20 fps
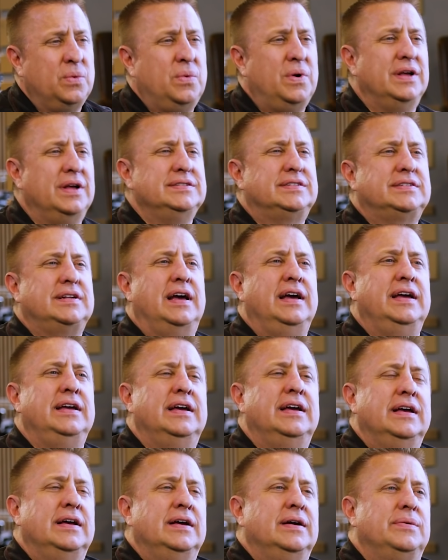once I
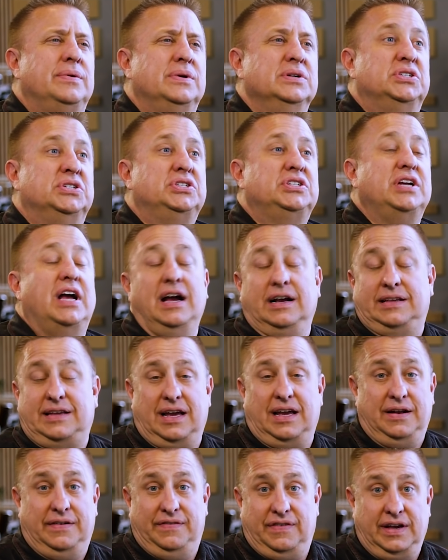was shocked,
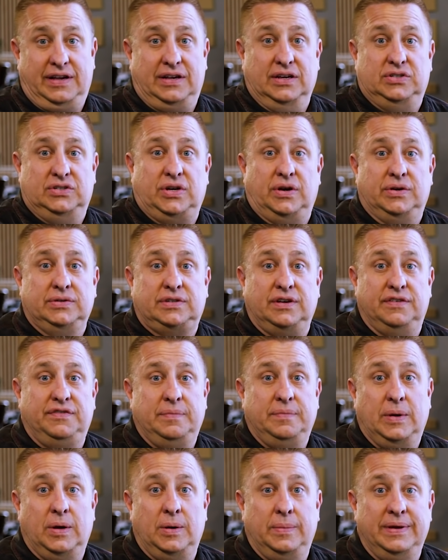kind of like a Joseph
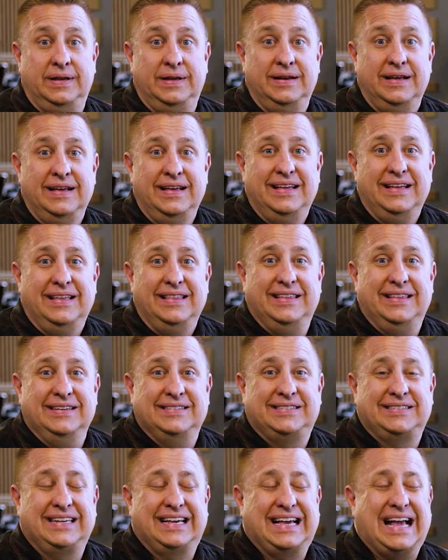moment.
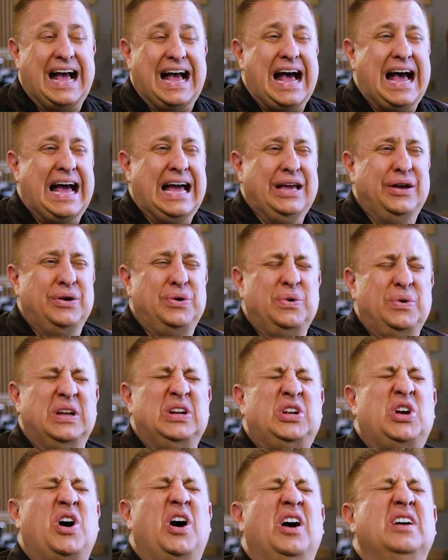This guy who
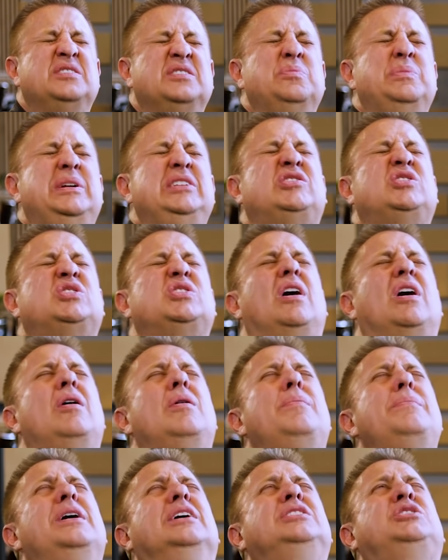had caused me so
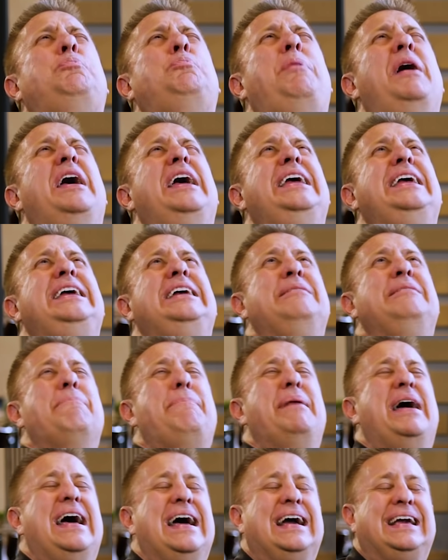much pain
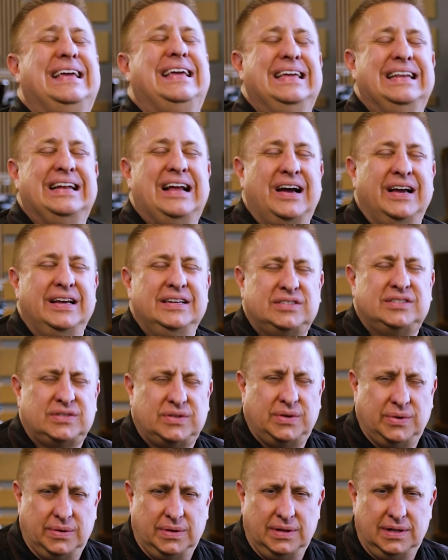back in high
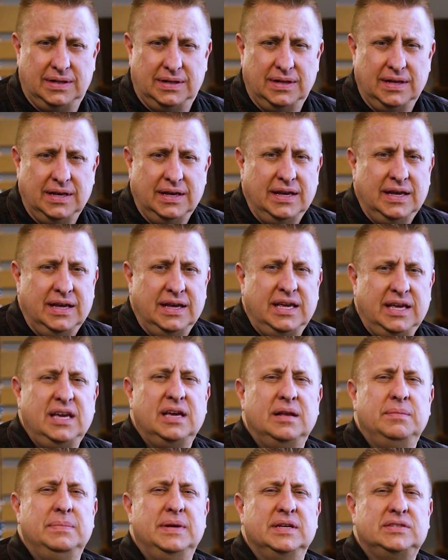school. He
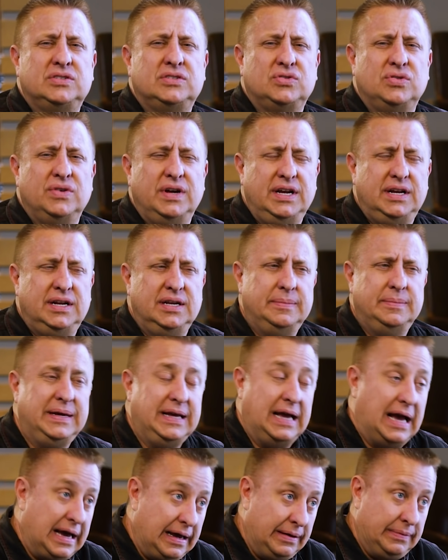had mistreated me,
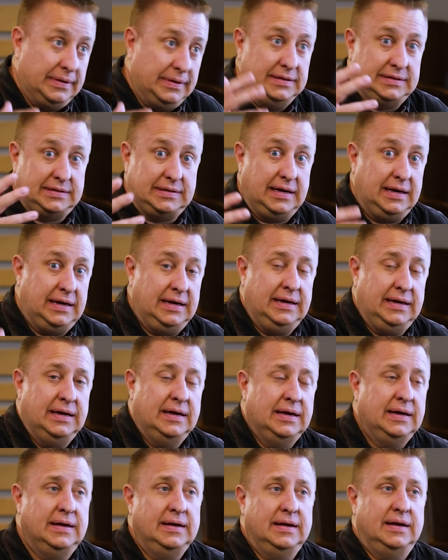I would say,
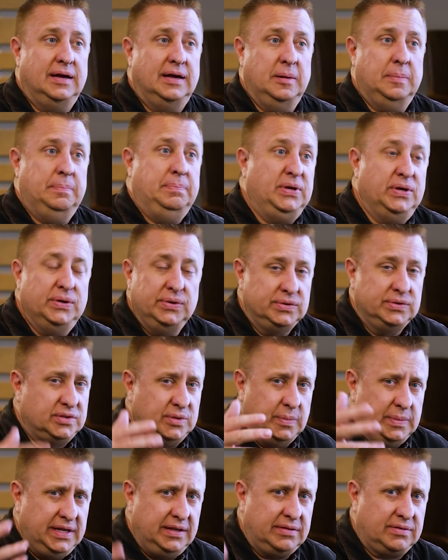abused
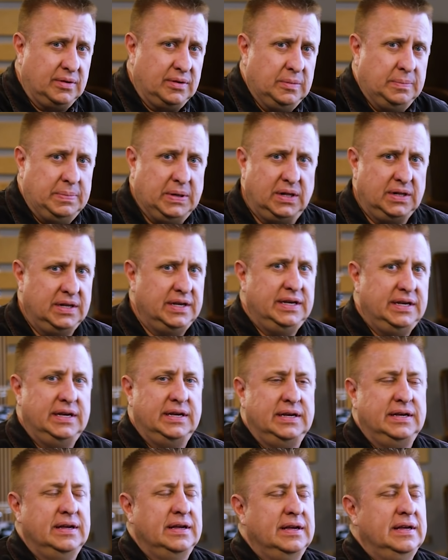me through
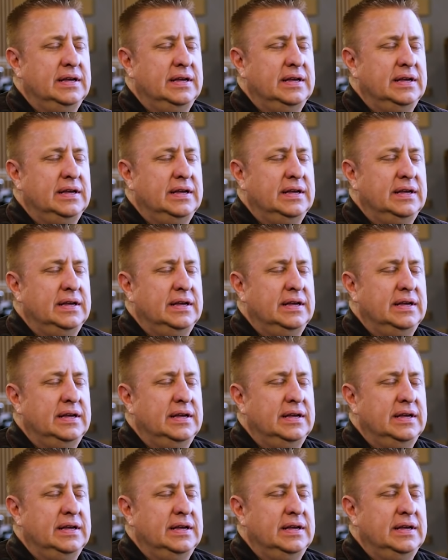bullying,